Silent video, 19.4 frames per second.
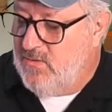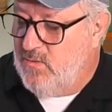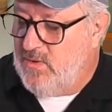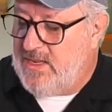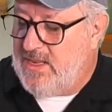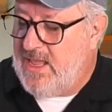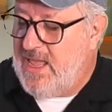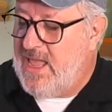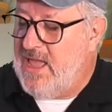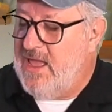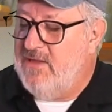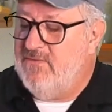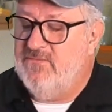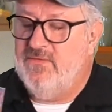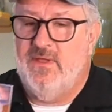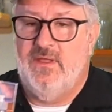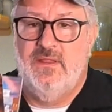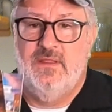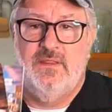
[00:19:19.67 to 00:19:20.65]
We
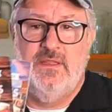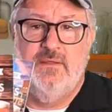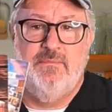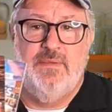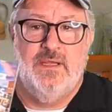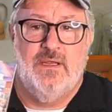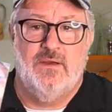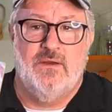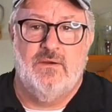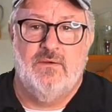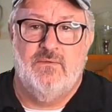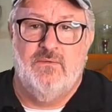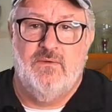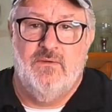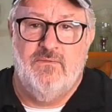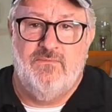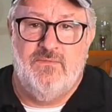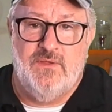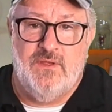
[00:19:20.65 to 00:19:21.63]
have the beer
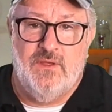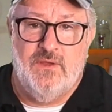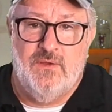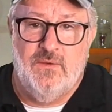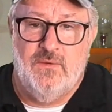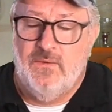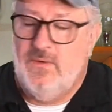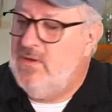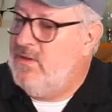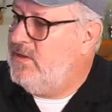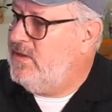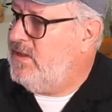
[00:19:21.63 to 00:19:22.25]
review.